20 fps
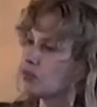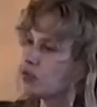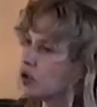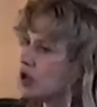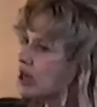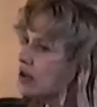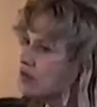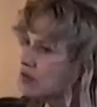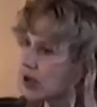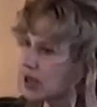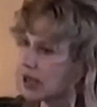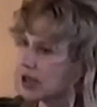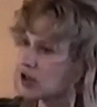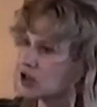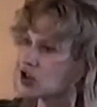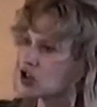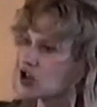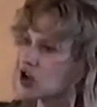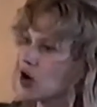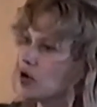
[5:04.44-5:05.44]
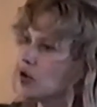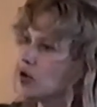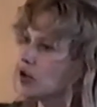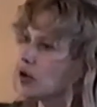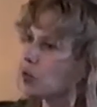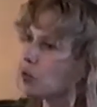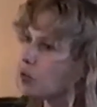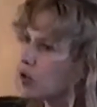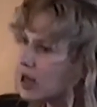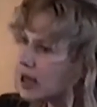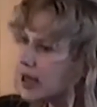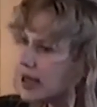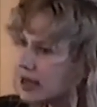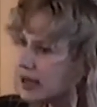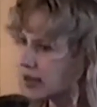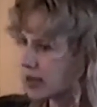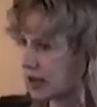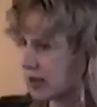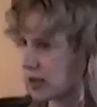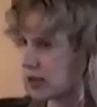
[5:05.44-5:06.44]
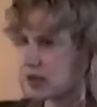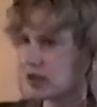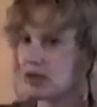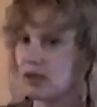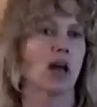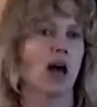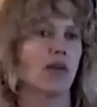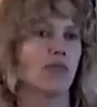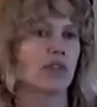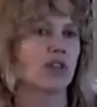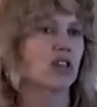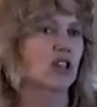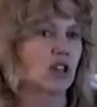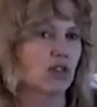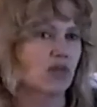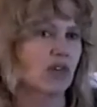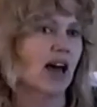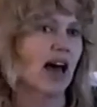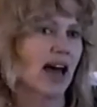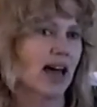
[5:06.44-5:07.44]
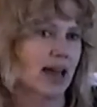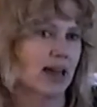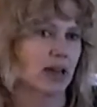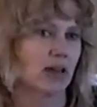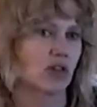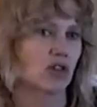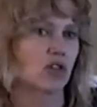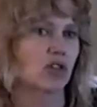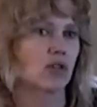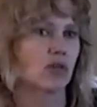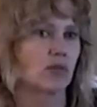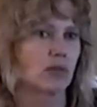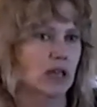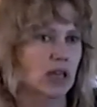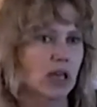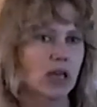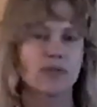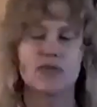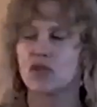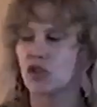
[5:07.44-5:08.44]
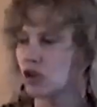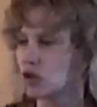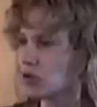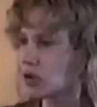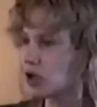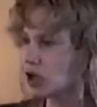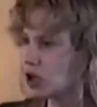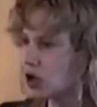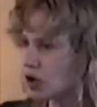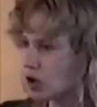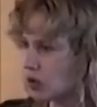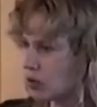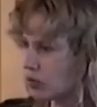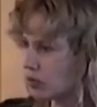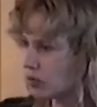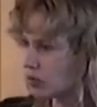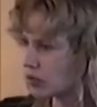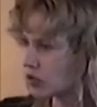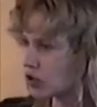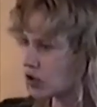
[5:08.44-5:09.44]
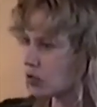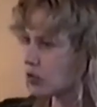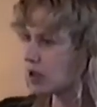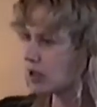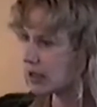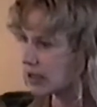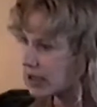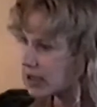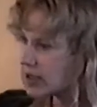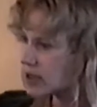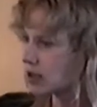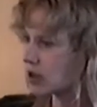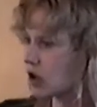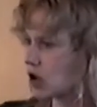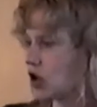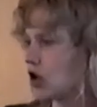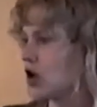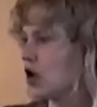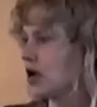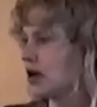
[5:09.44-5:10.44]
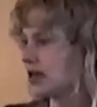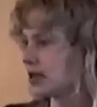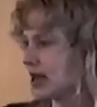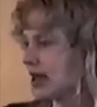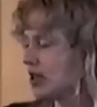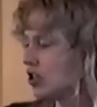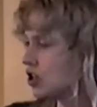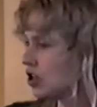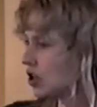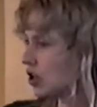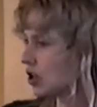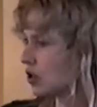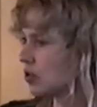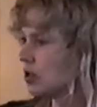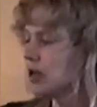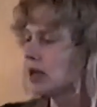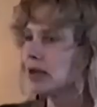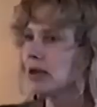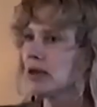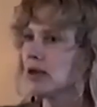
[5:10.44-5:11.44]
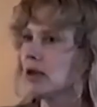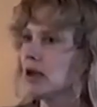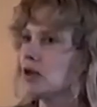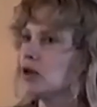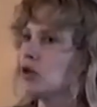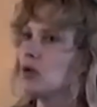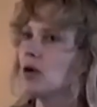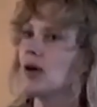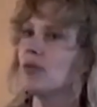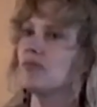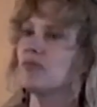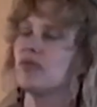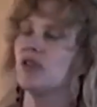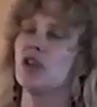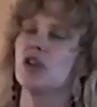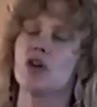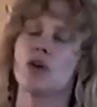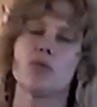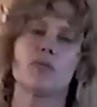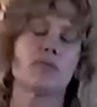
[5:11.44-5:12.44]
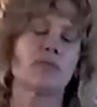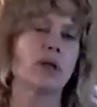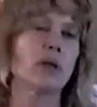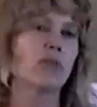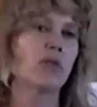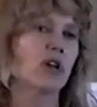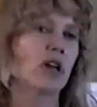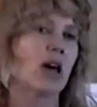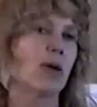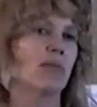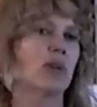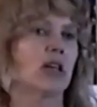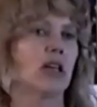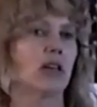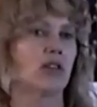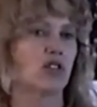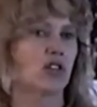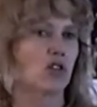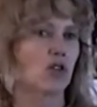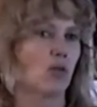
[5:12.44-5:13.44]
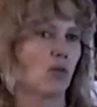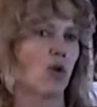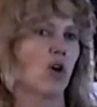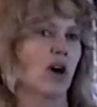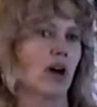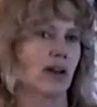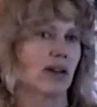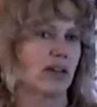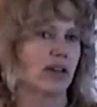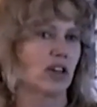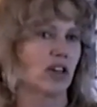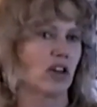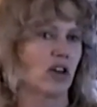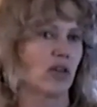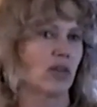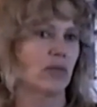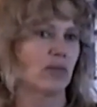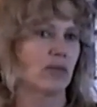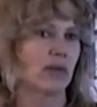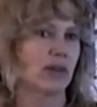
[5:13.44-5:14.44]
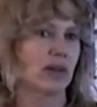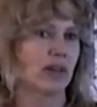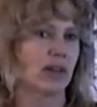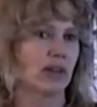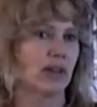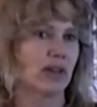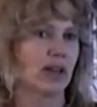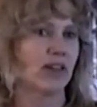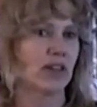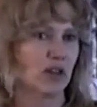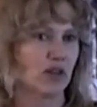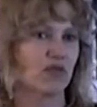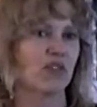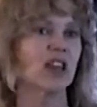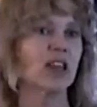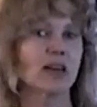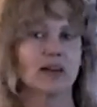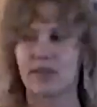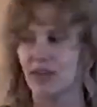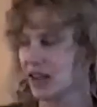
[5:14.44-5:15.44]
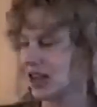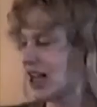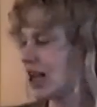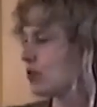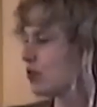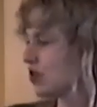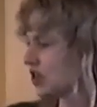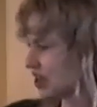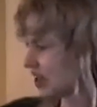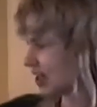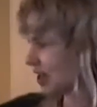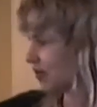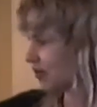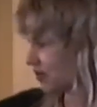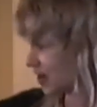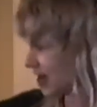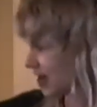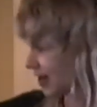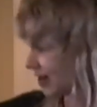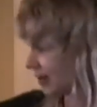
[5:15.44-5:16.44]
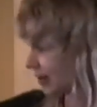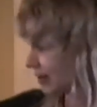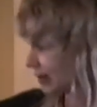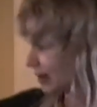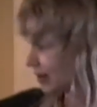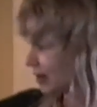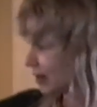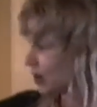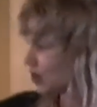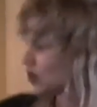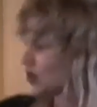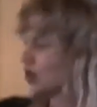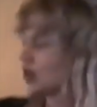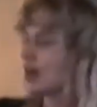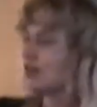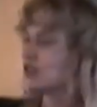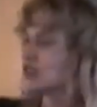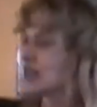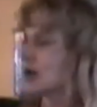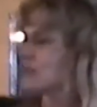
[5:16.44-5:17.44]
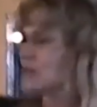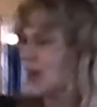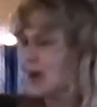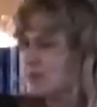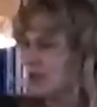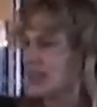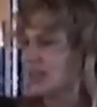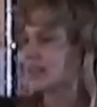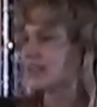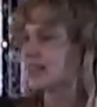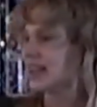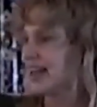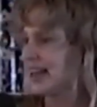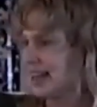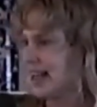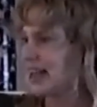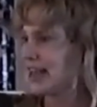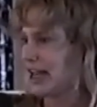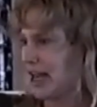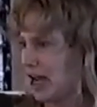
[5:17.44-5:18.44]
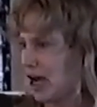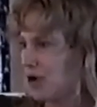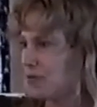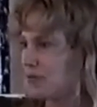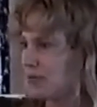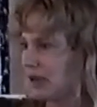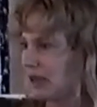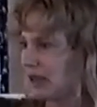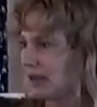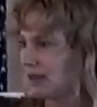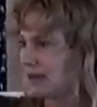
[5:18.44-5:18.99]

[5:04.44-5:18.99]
briefly, to show you the willingness of the divine to give to you, to release the glories unto you. You have, you know, people coming in to work, you know, in the field, the laborers in the field. So you have some coming at 10 a.m.,